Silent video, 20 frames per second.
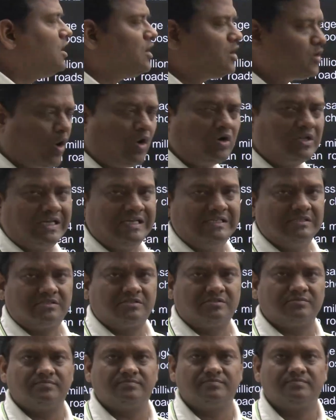
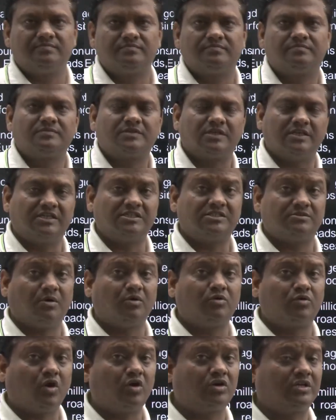roadkills. It is
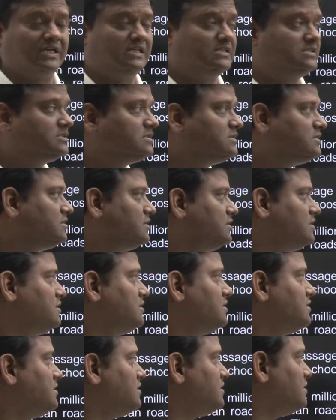about roadkills
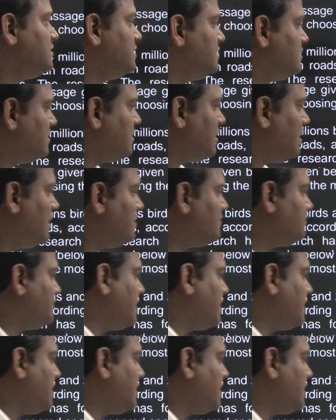of